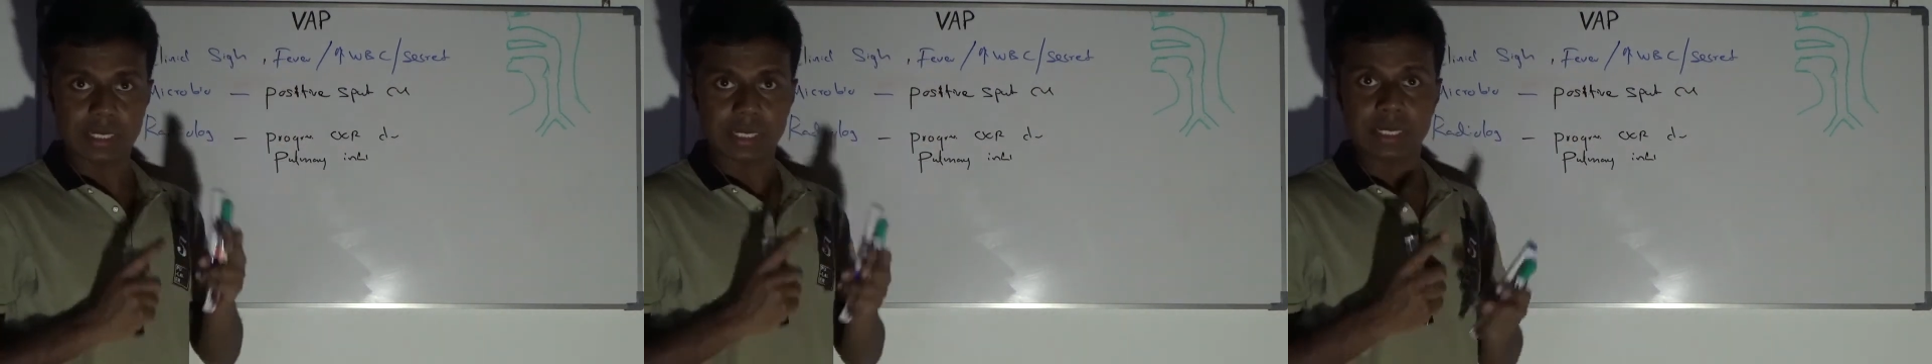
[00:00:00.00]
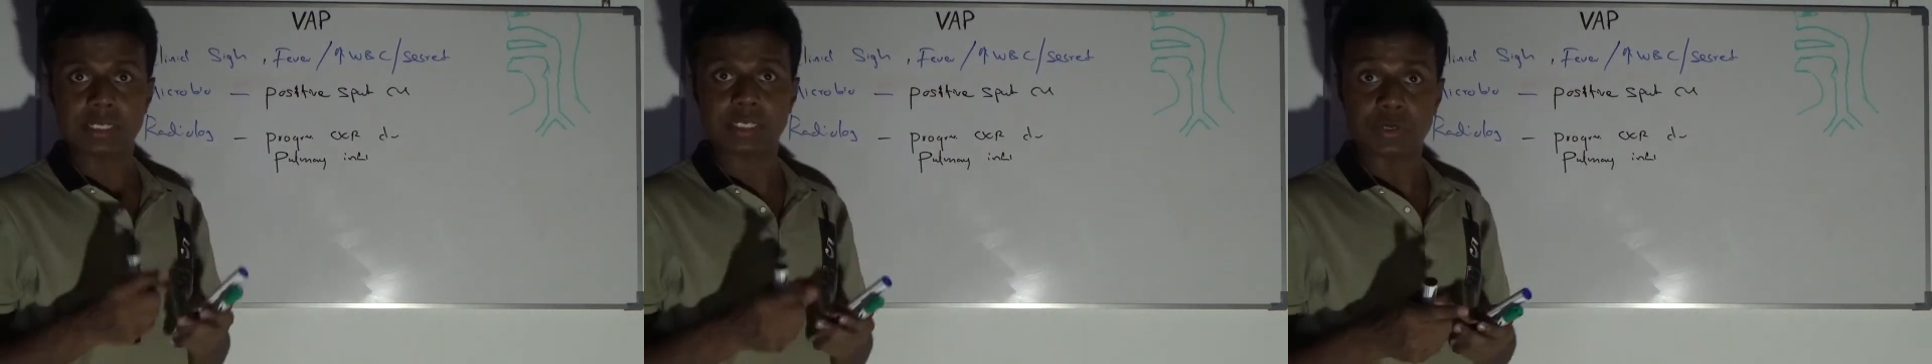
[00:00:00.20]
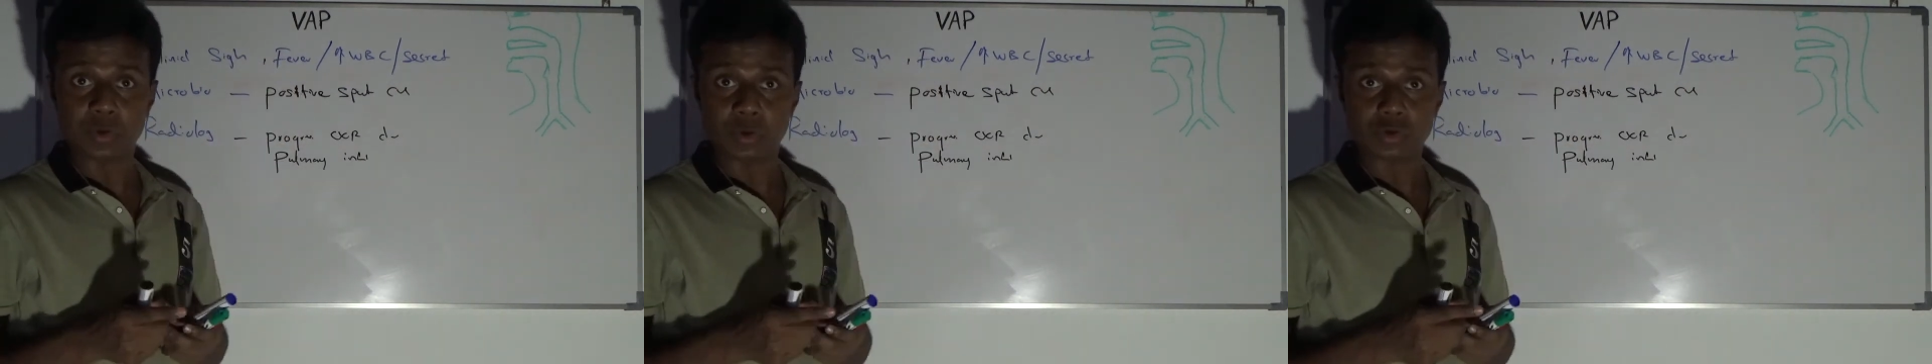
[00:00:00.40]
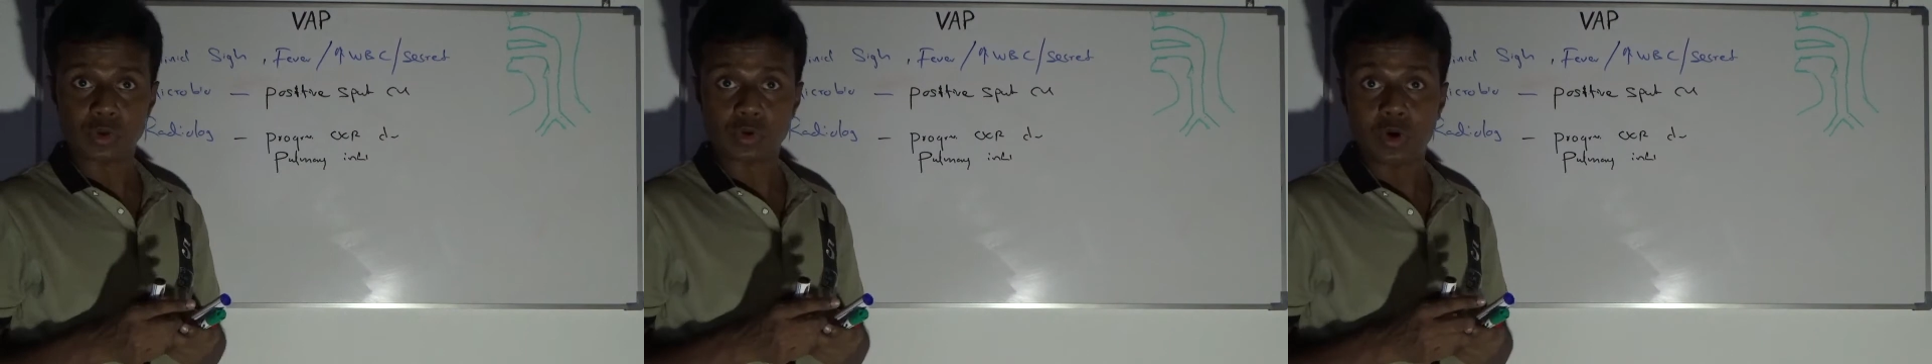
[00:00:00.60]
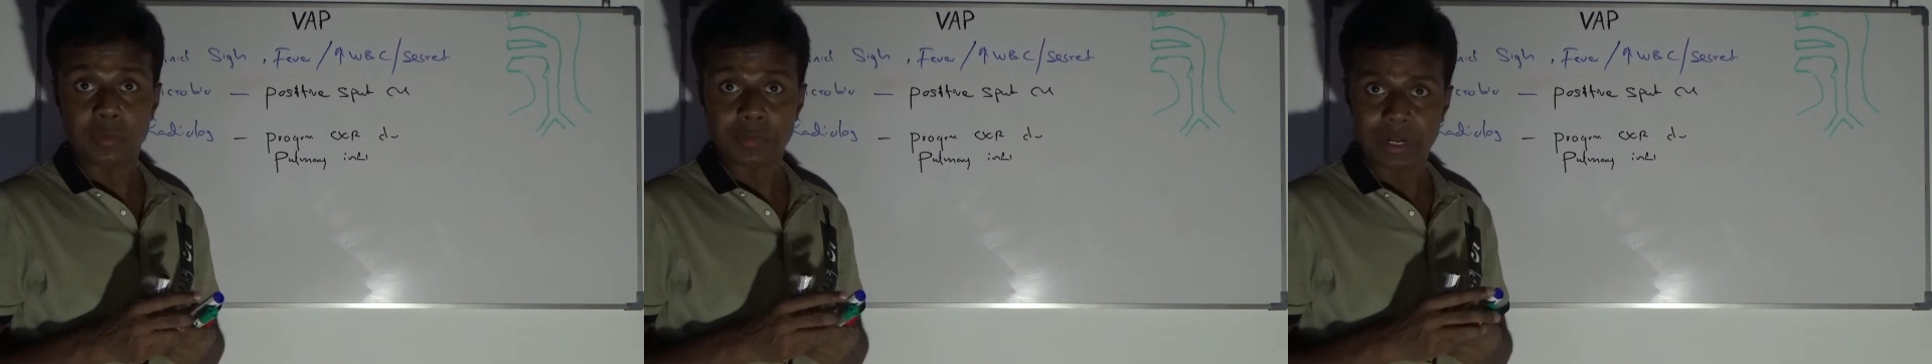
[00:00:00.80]
is a
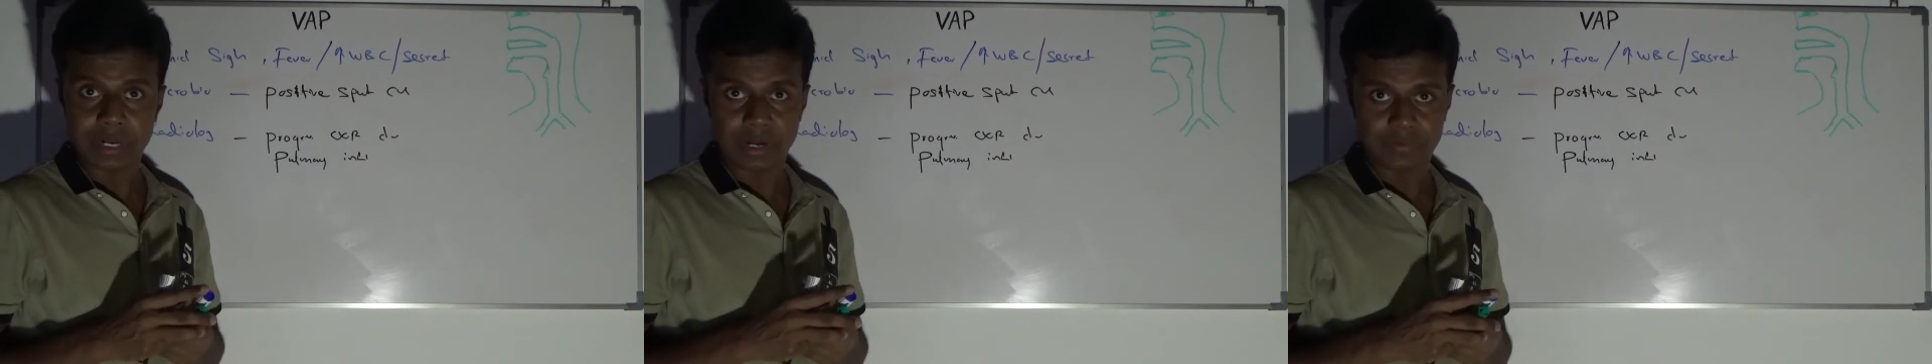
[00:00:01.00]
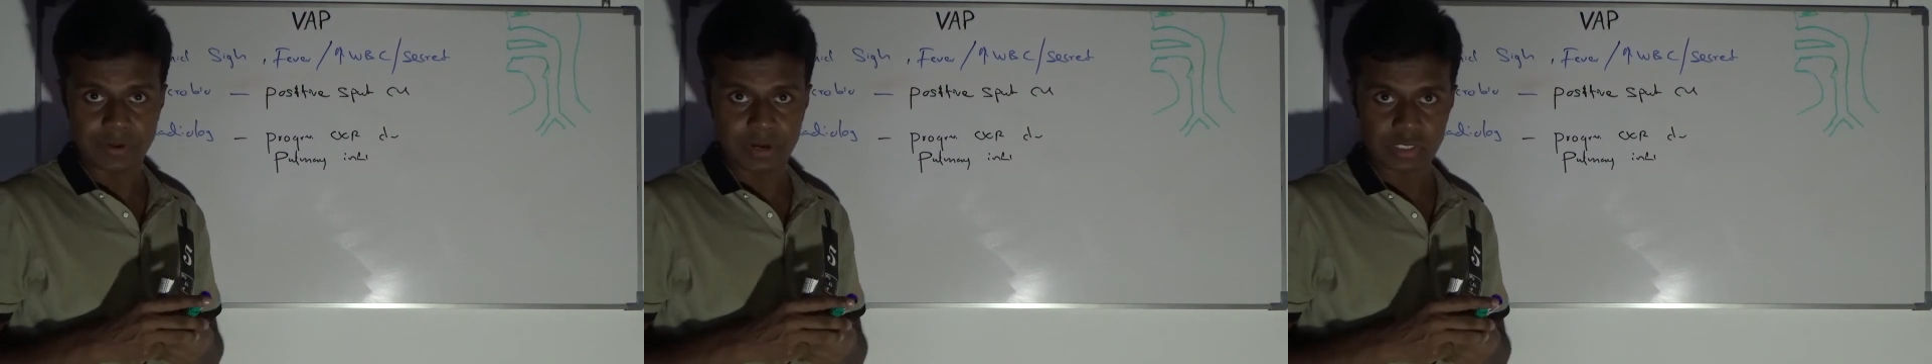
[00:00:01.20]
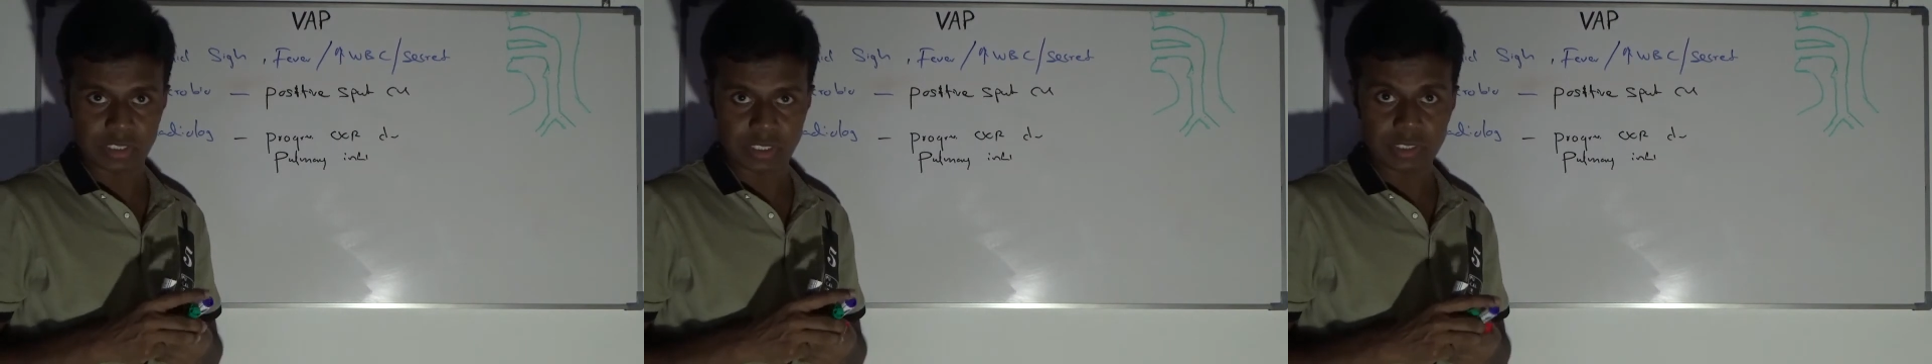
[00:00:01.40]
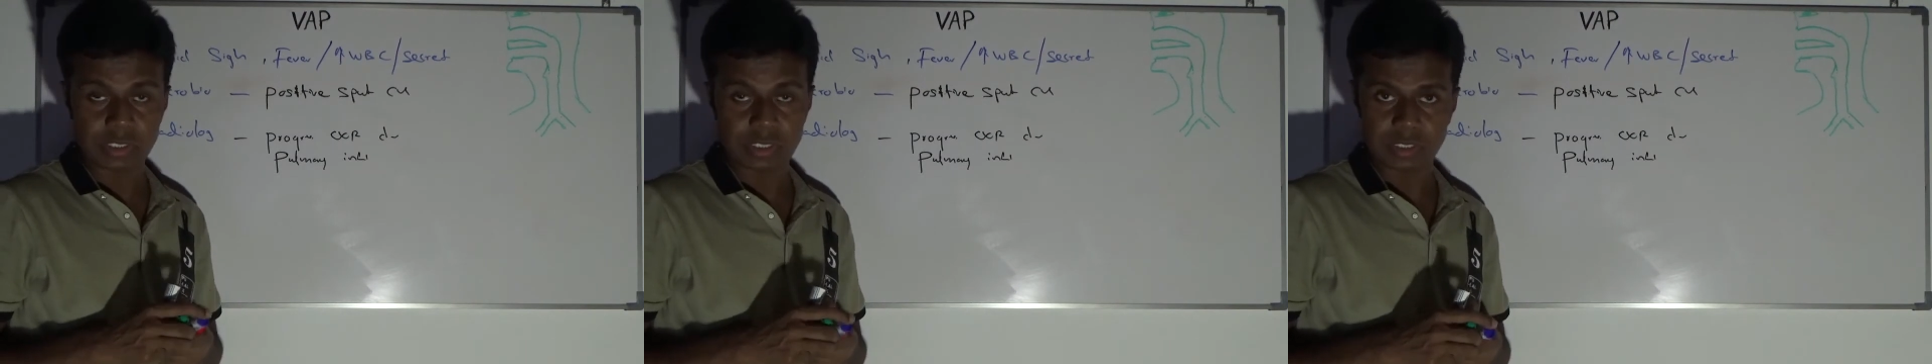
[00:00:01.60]
nosocomial infection.